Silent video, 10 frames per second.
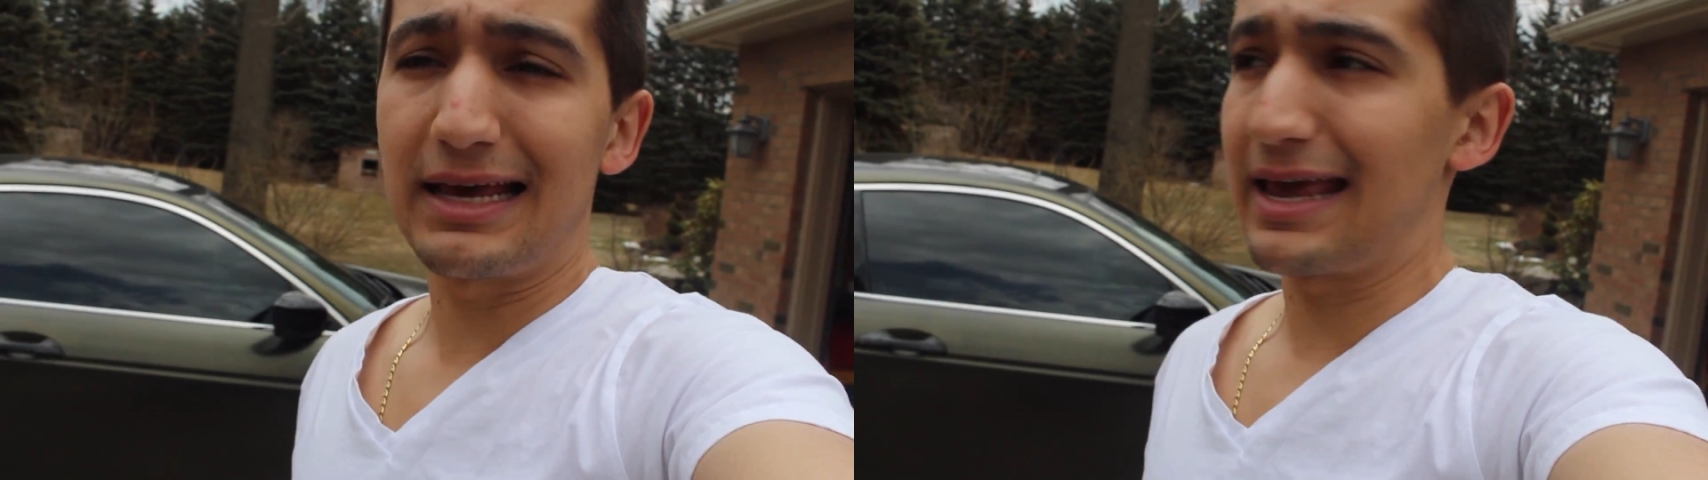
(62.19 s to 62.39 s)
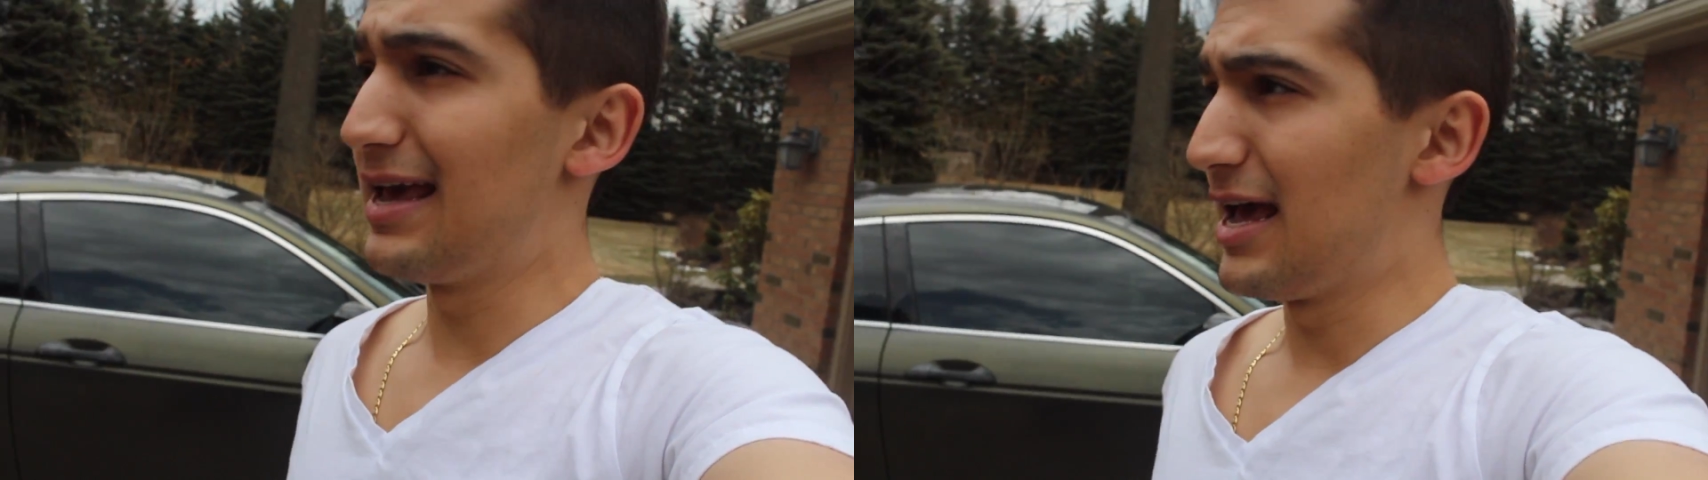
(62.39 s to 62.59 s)

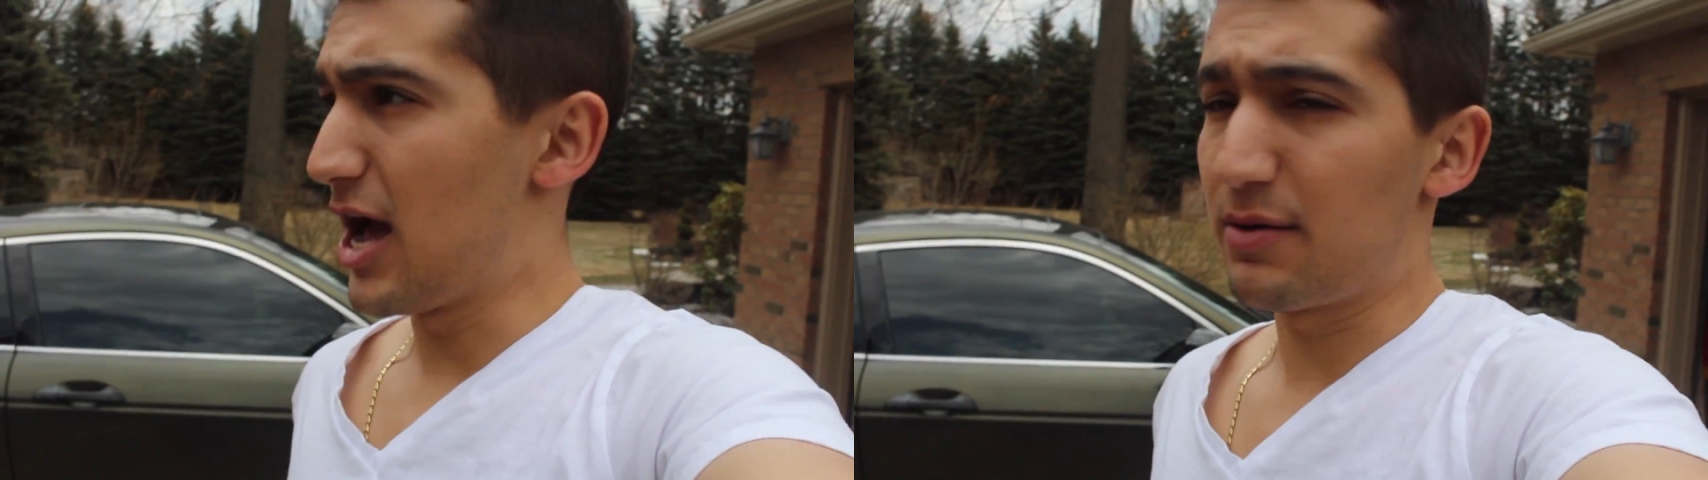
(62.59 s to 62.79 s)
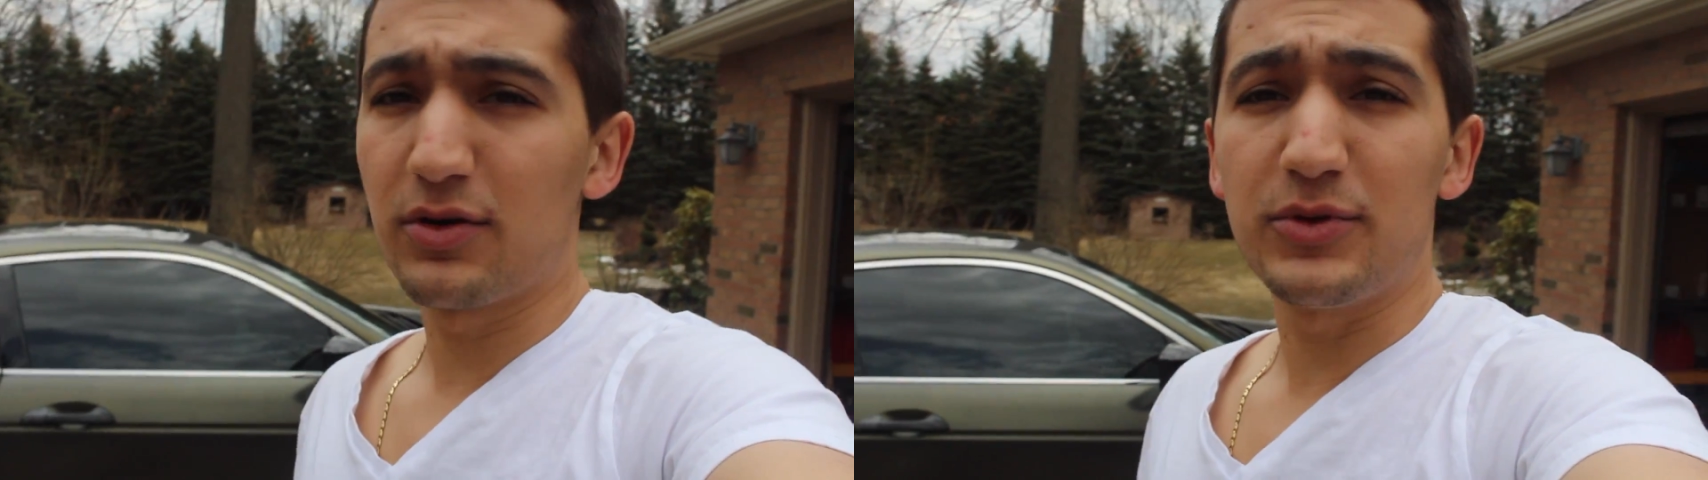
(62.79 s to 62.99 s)
Like,
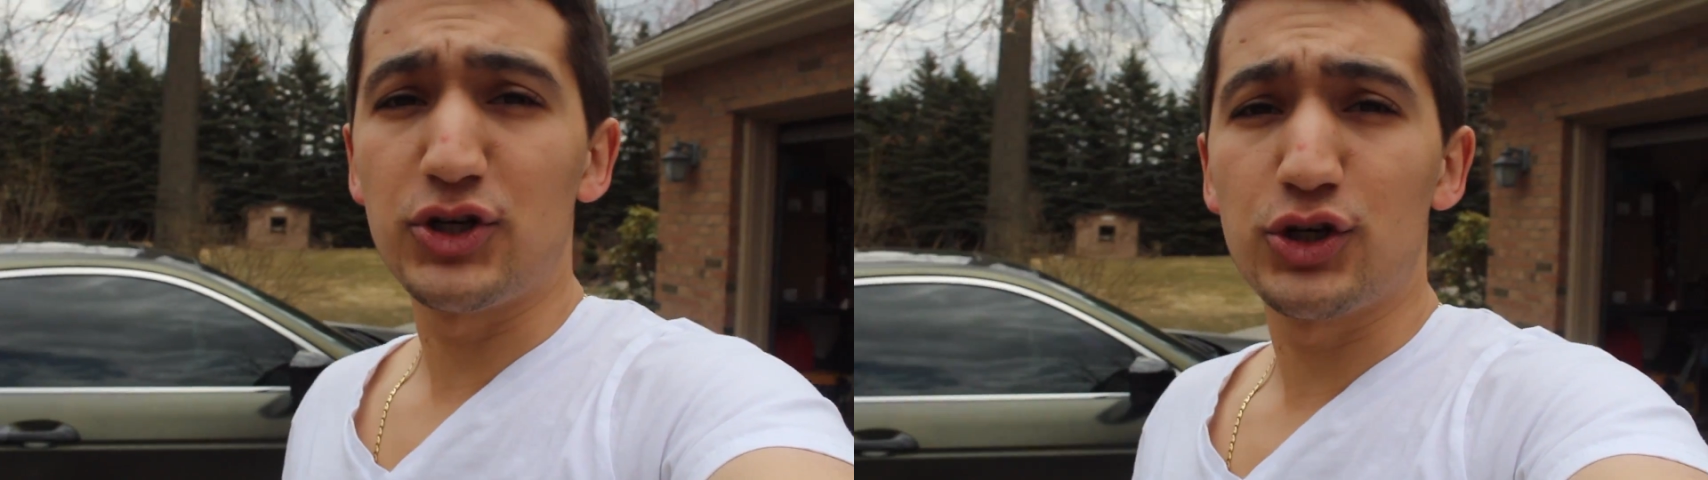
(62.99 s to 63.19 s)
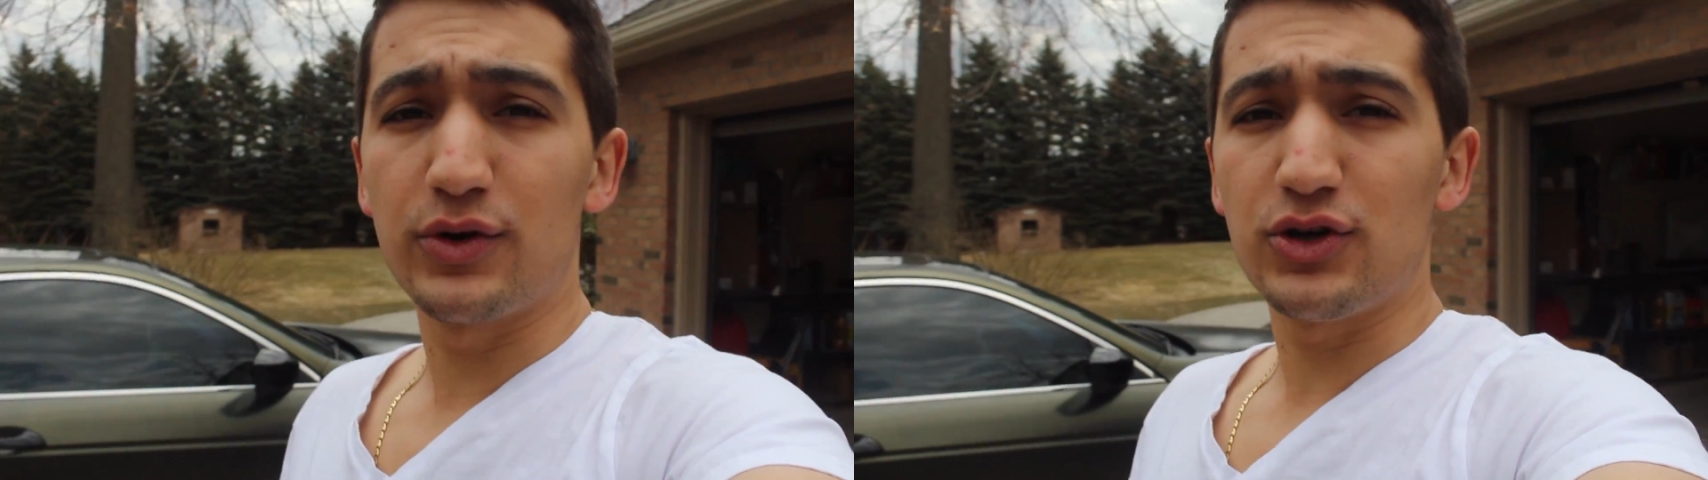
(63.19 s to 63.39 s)
I'm gonna be
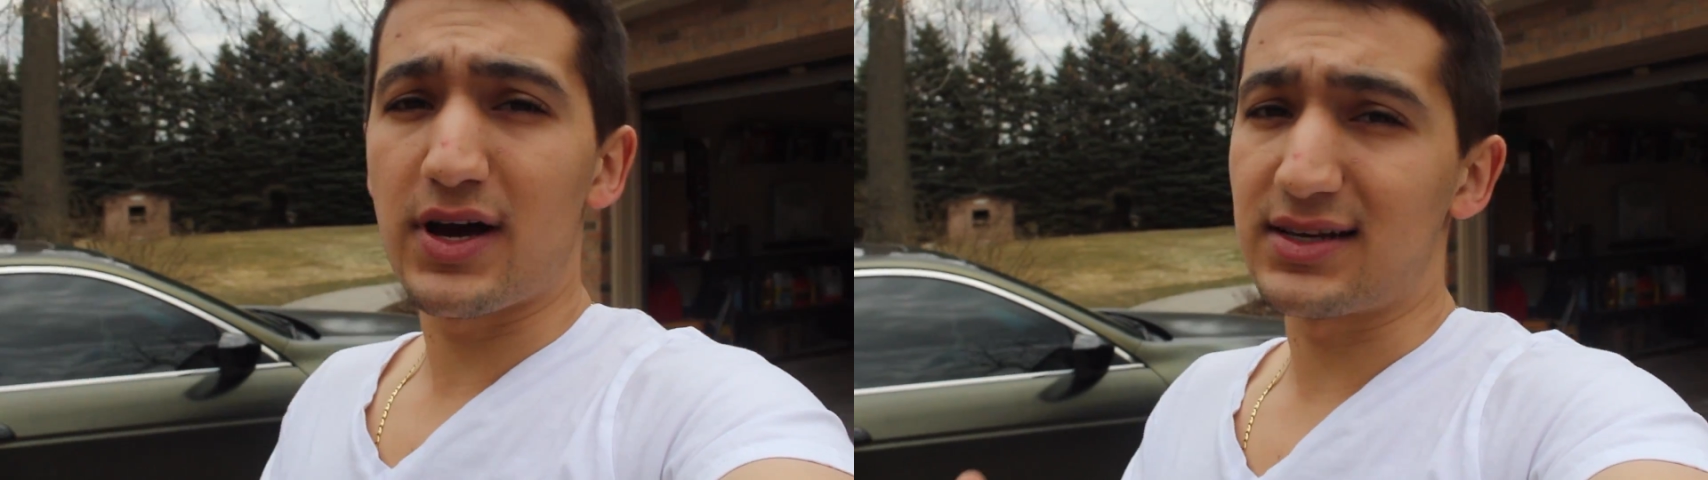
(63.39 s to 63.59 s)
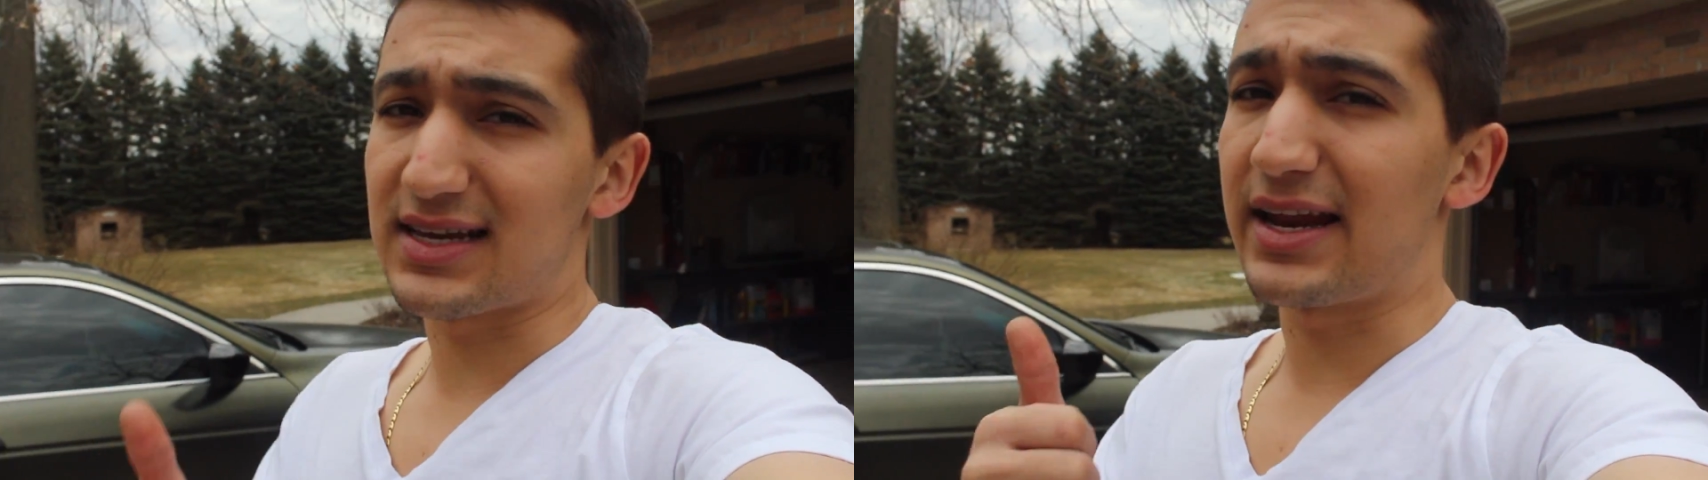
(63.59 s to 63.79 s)
showing you
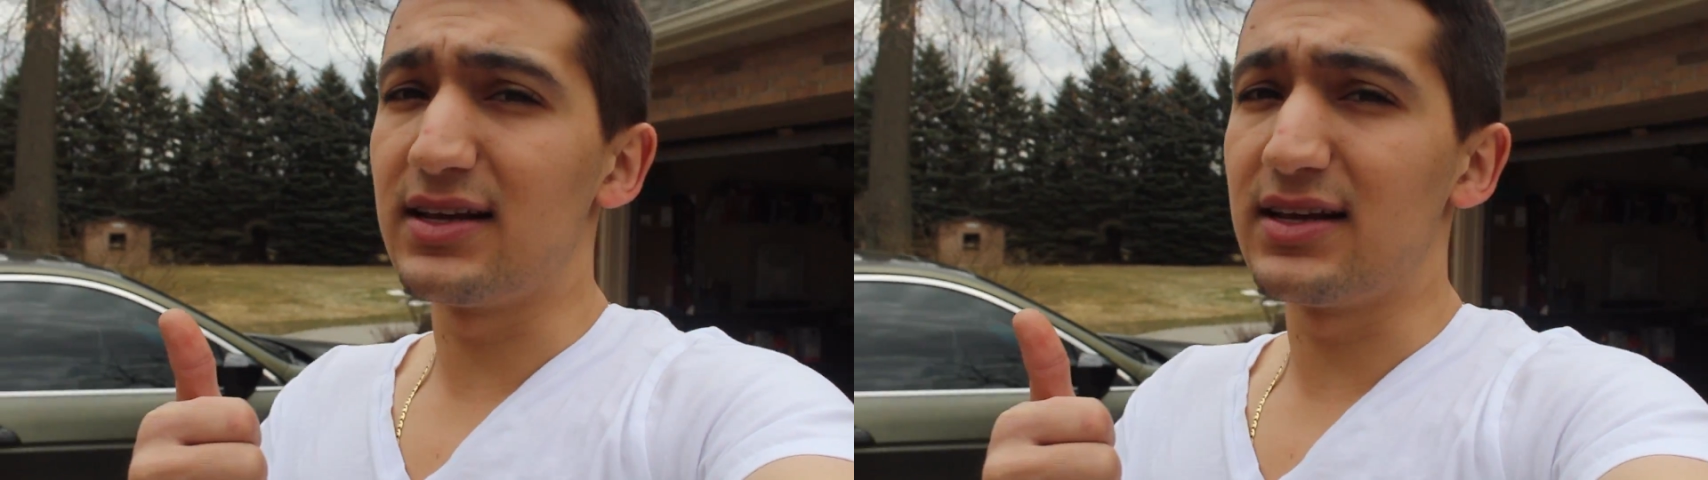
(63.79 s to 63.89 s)
guys how